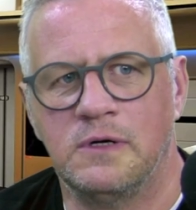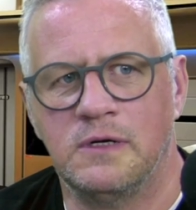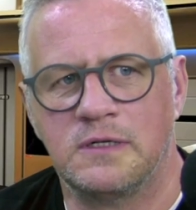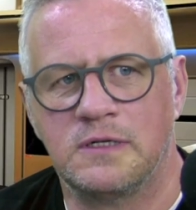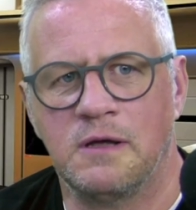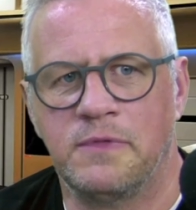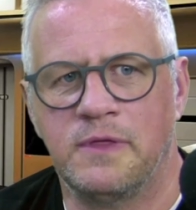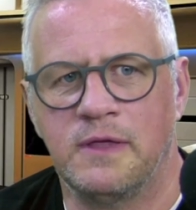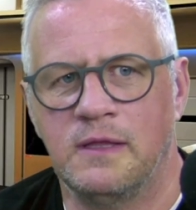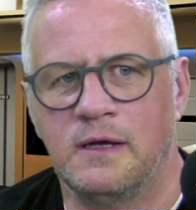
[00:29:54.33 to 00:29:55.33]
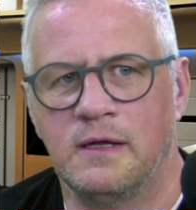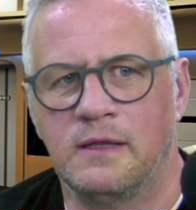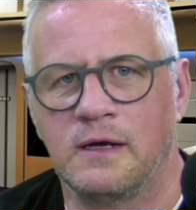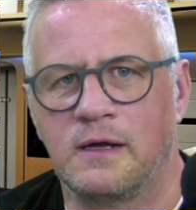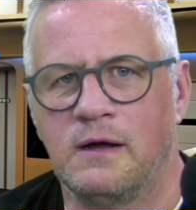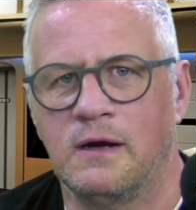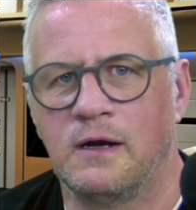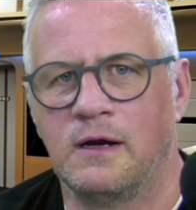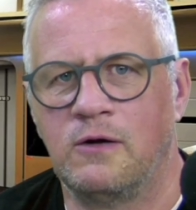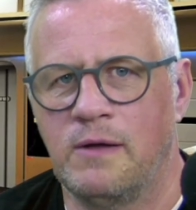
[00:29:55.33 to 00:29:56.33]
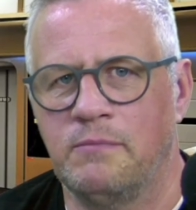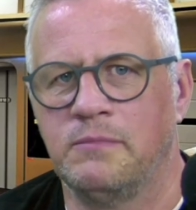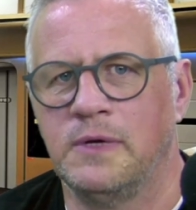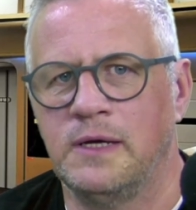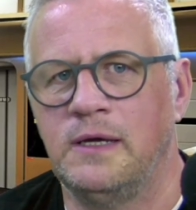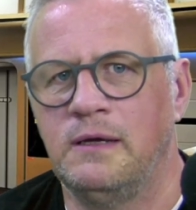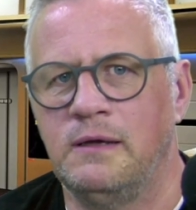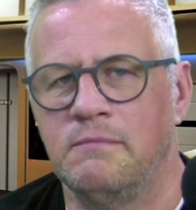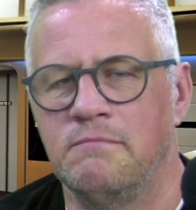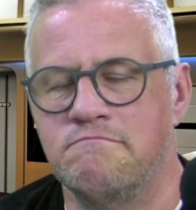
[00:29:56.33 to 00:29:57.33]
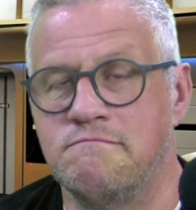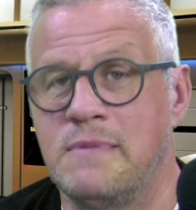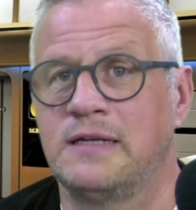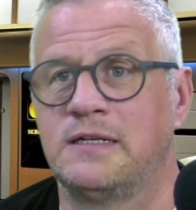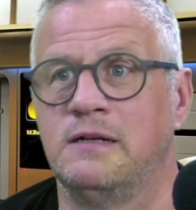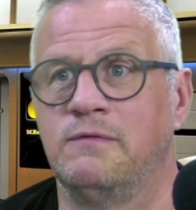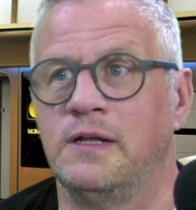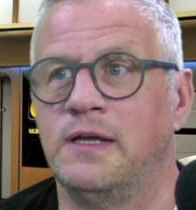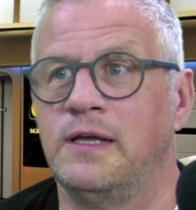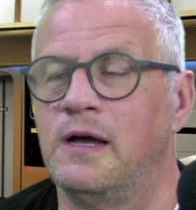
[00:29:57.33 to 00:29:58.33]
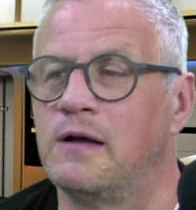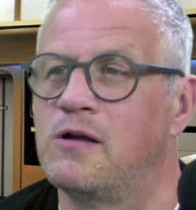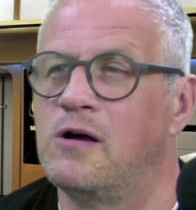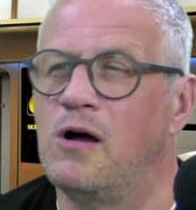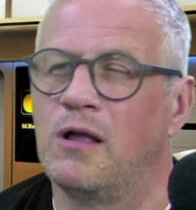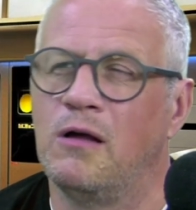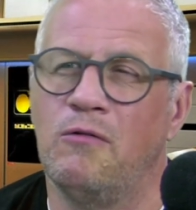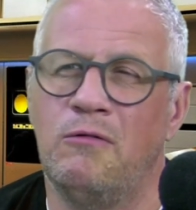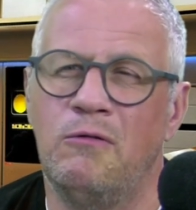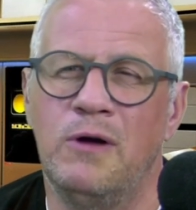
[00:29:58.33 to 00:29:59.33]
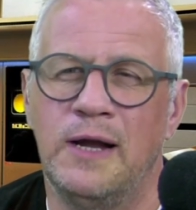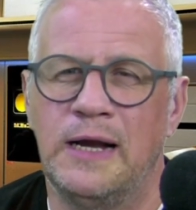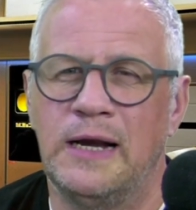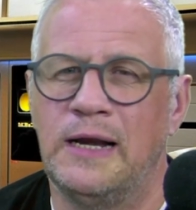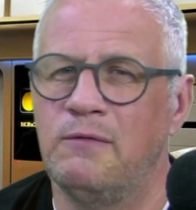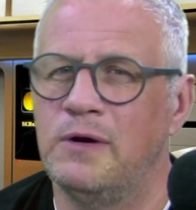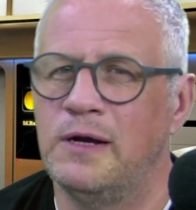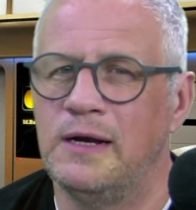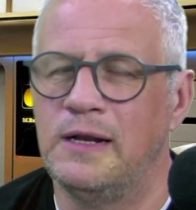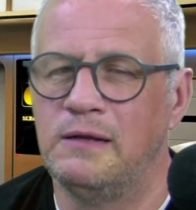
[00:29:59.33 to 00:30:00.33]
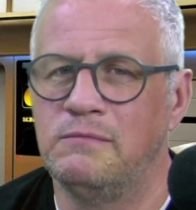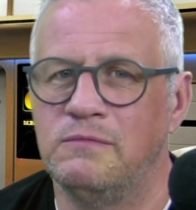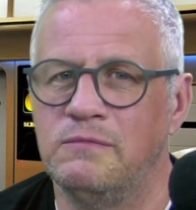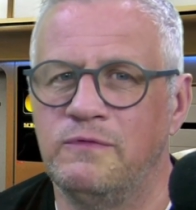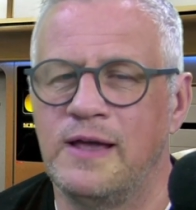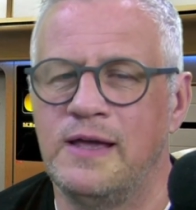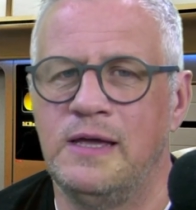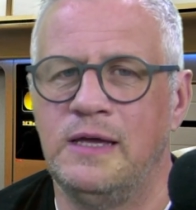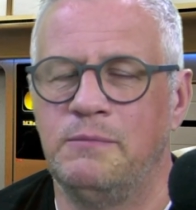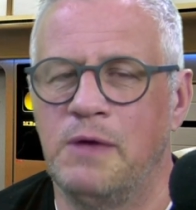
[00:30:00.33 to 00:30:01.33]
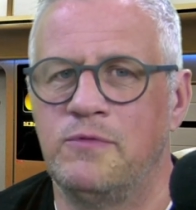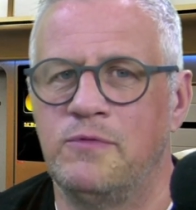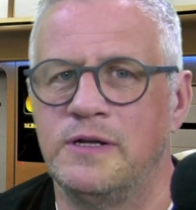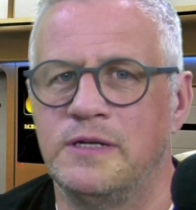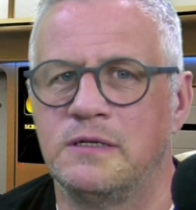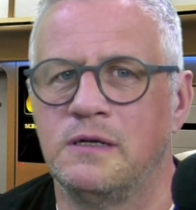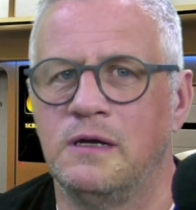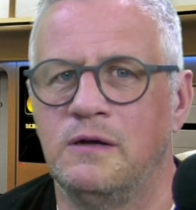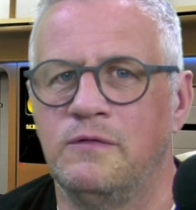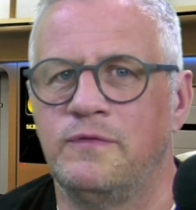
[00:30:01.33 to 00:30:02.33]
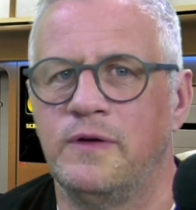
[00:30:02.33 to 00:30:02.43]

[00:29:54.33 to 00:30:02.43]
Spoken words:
something that kind of gripped me massively. I got really, really vague memories of